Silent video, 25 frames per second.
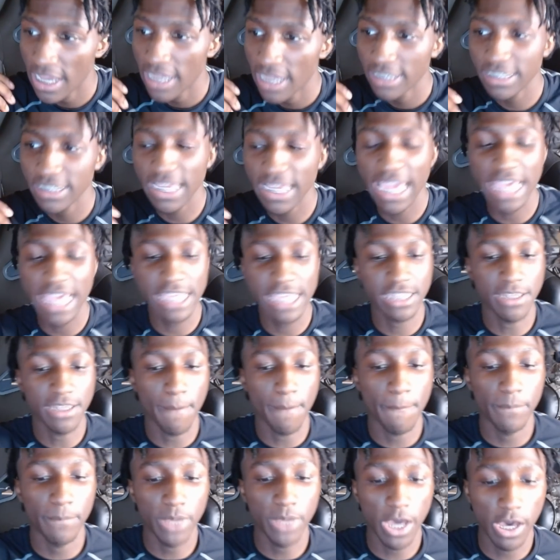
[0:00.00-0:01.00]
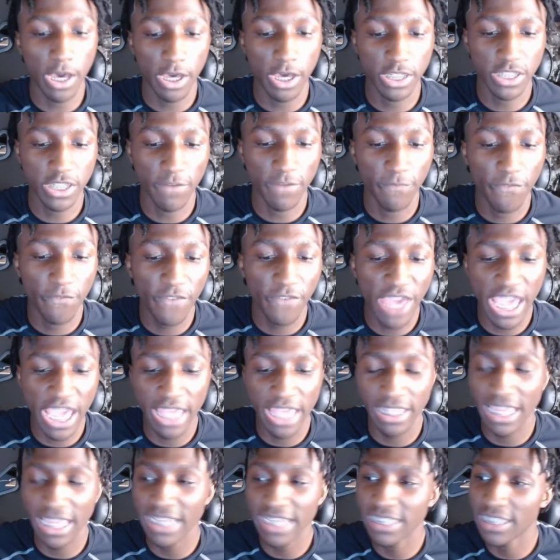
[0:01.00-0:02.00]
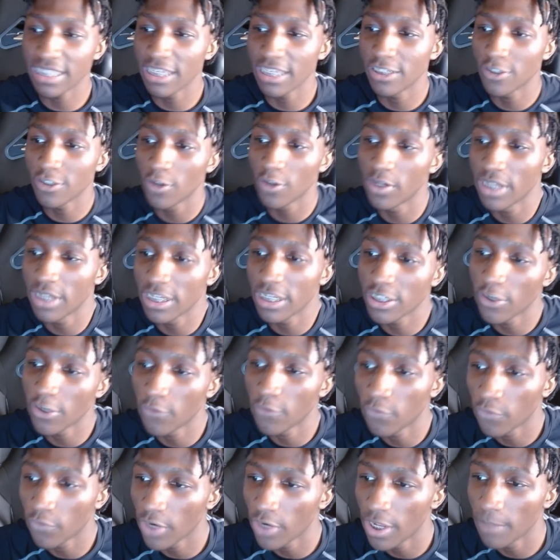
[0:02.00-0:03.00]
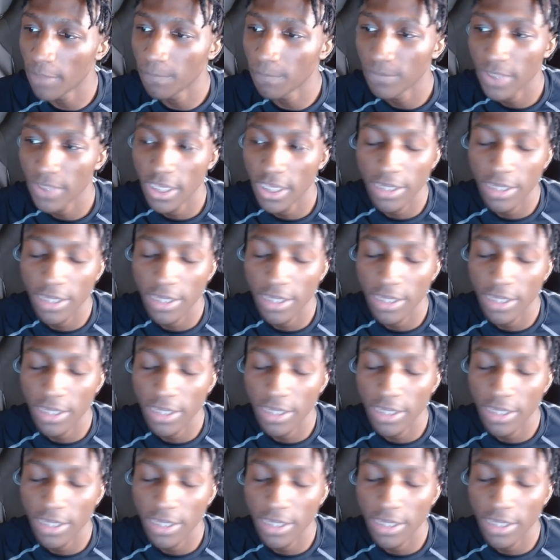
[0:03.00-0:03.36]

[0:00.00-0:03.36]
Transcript: She had some fat, light-skinned John as her friend.